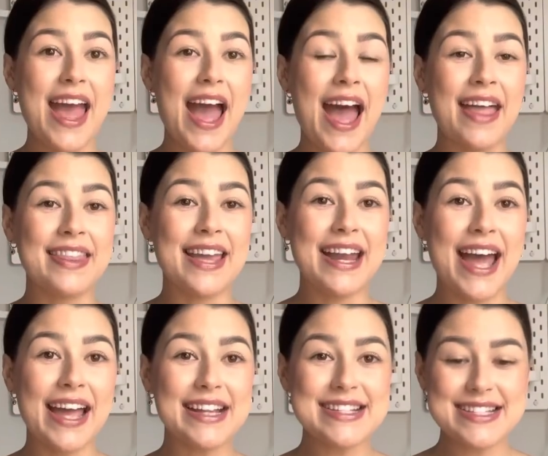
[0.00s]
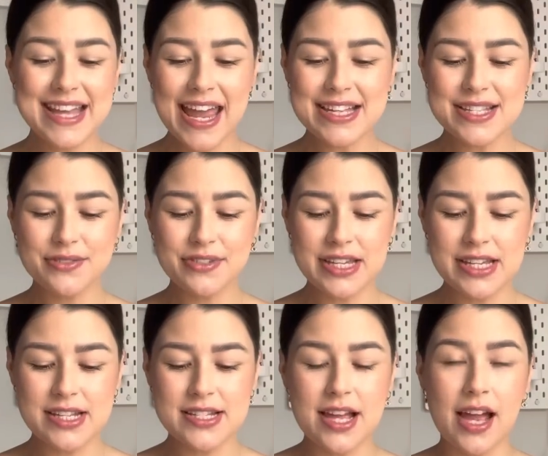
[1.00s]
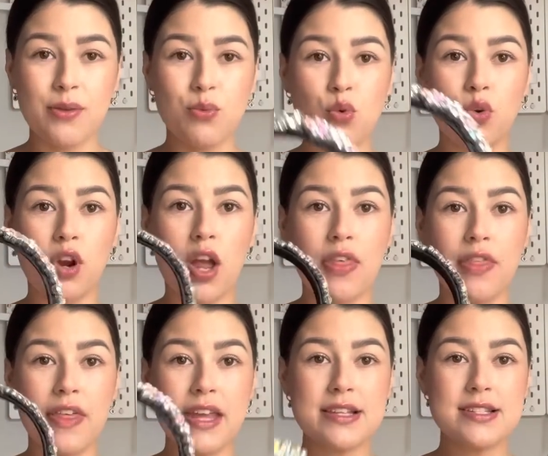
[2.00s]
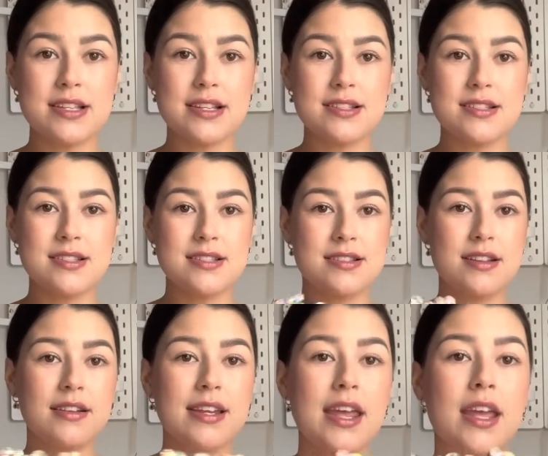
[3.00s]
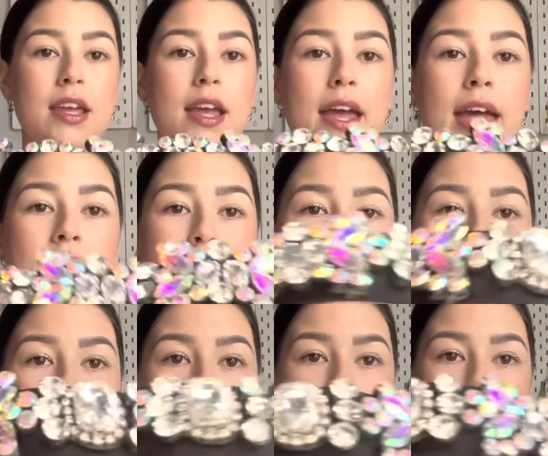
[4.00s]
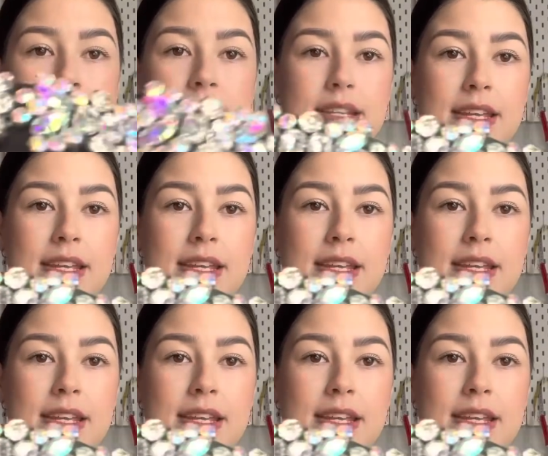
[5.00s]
And then accessories, I wore this stunning headband.